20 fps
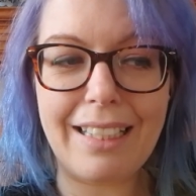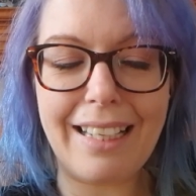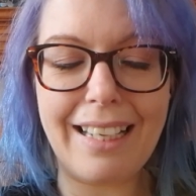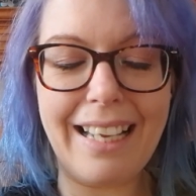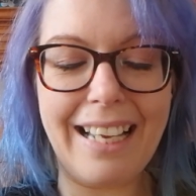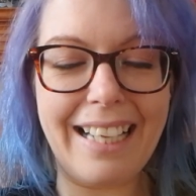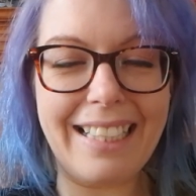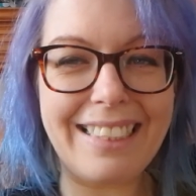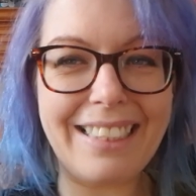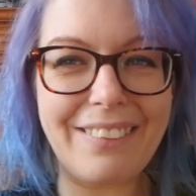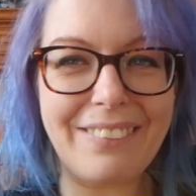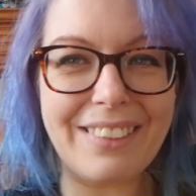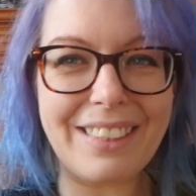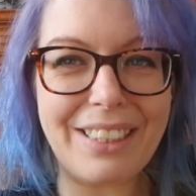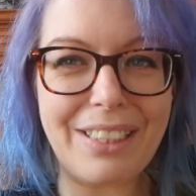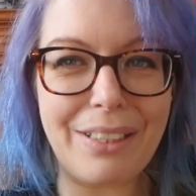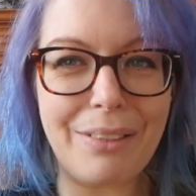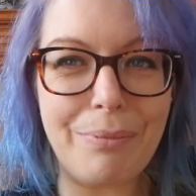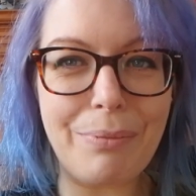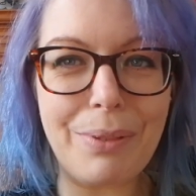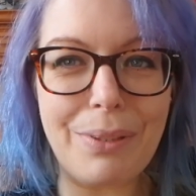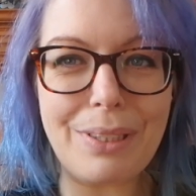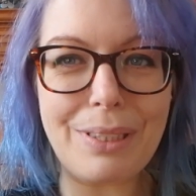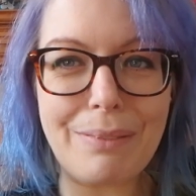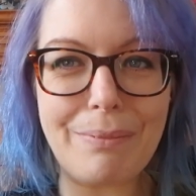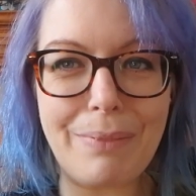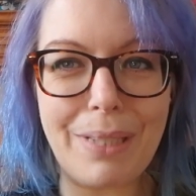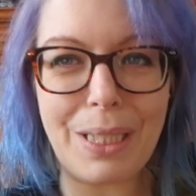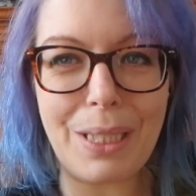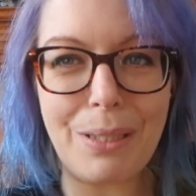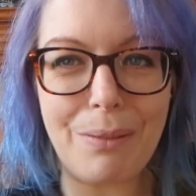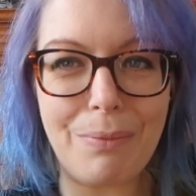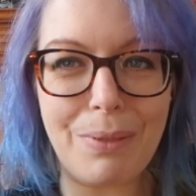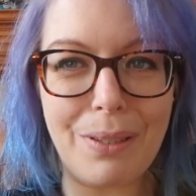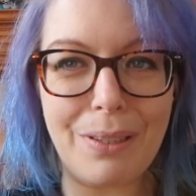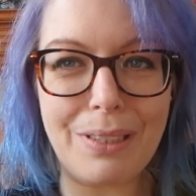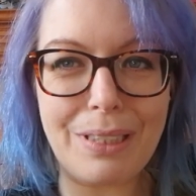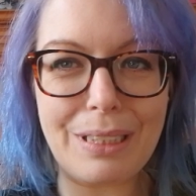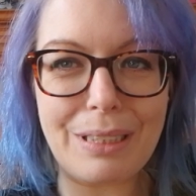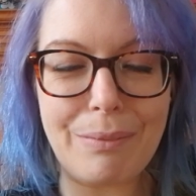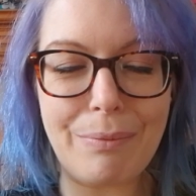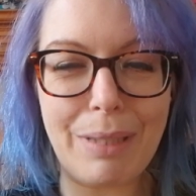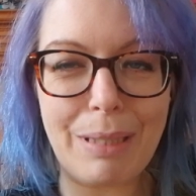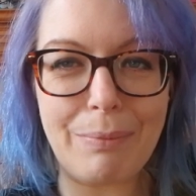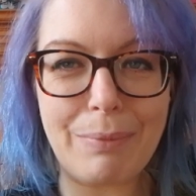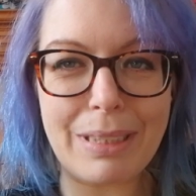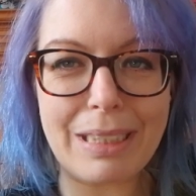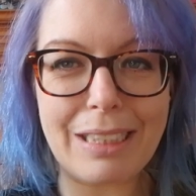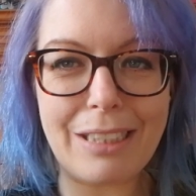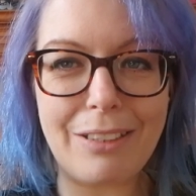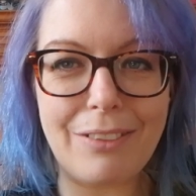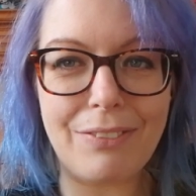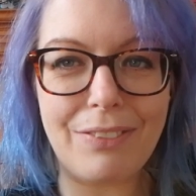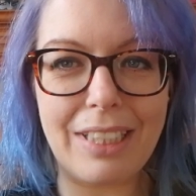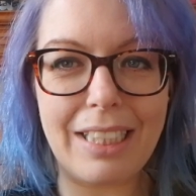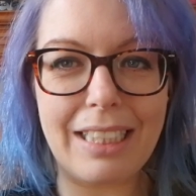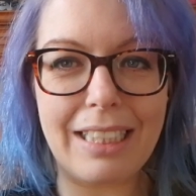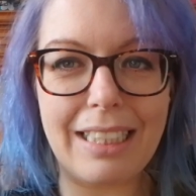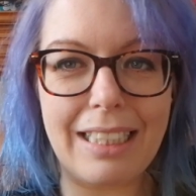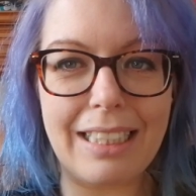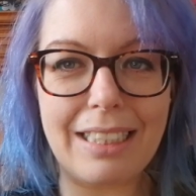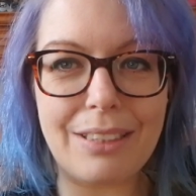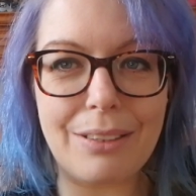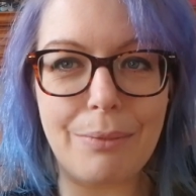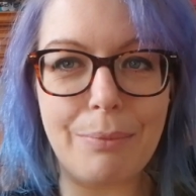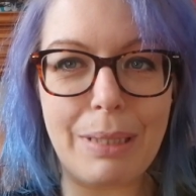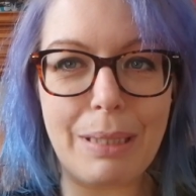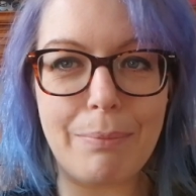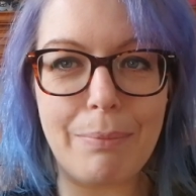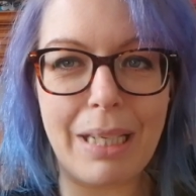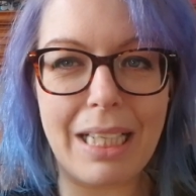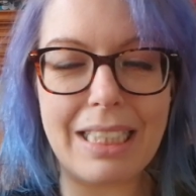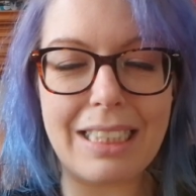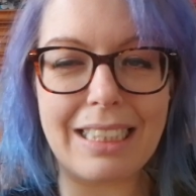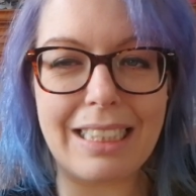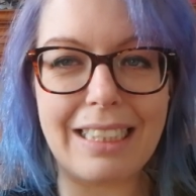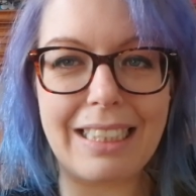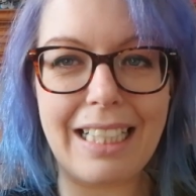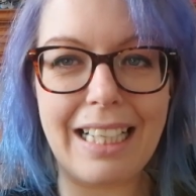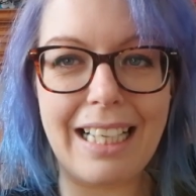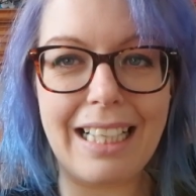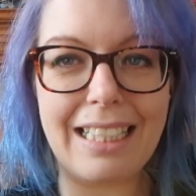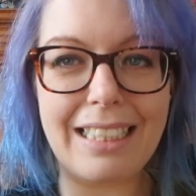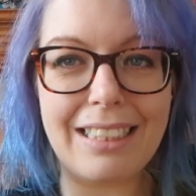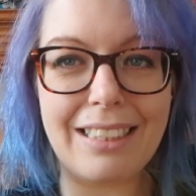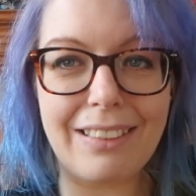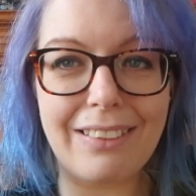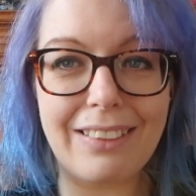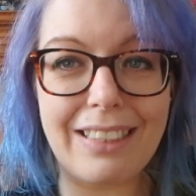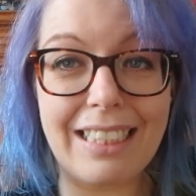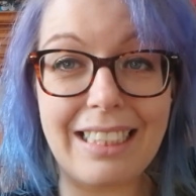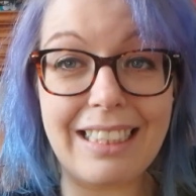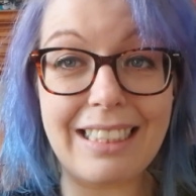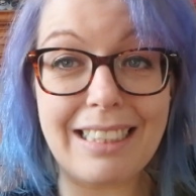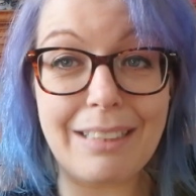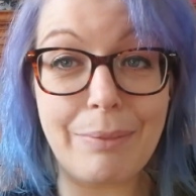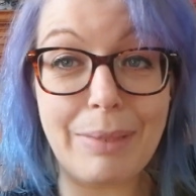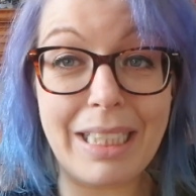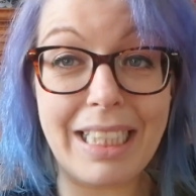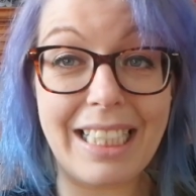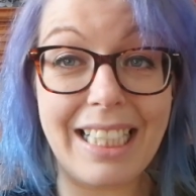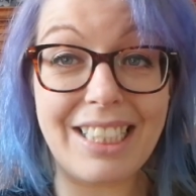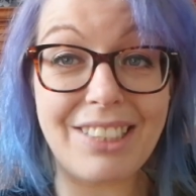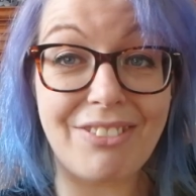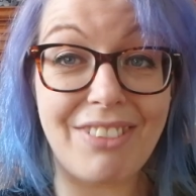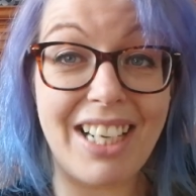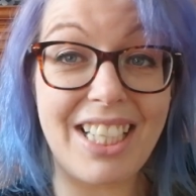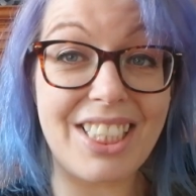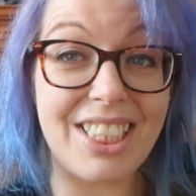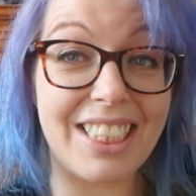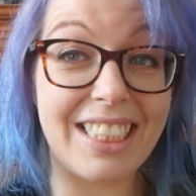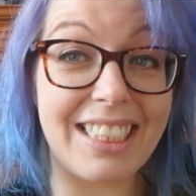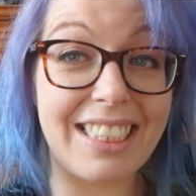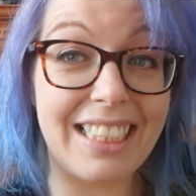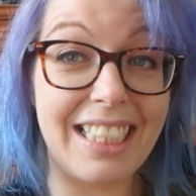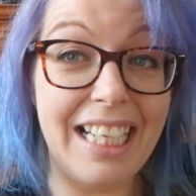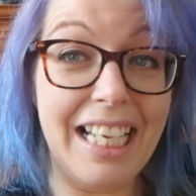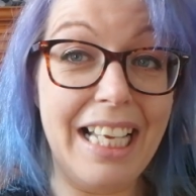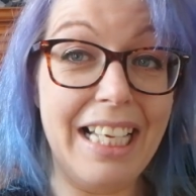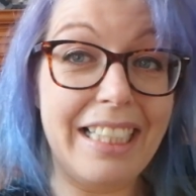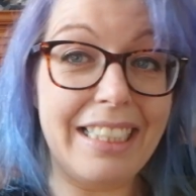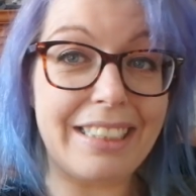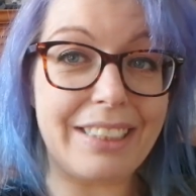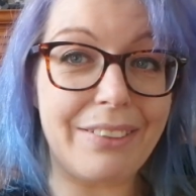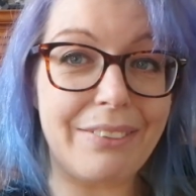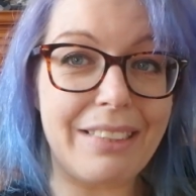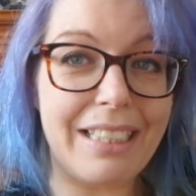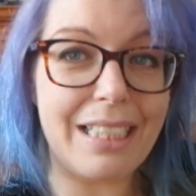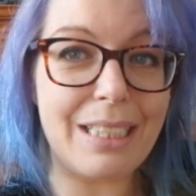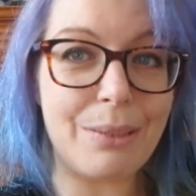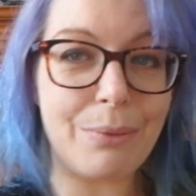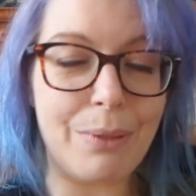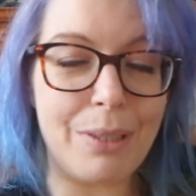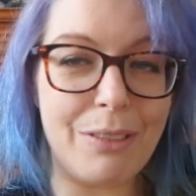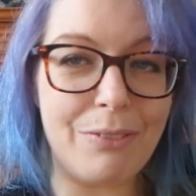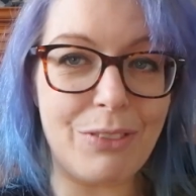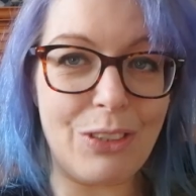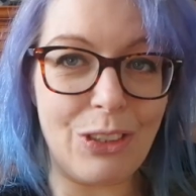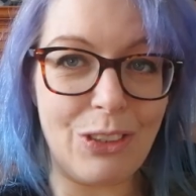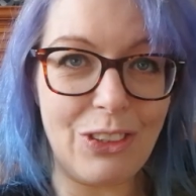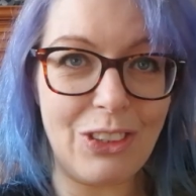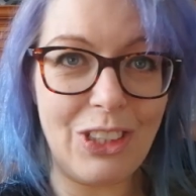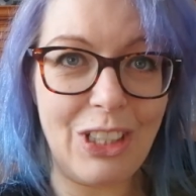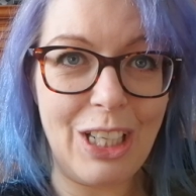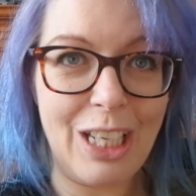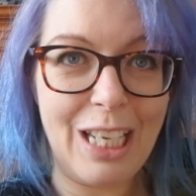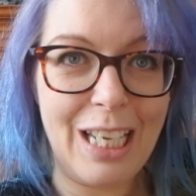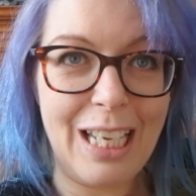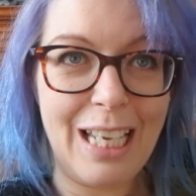and I was going to put some makeup on to make myself feel a little bit better and look a little bit less wretched. So that's what I've done.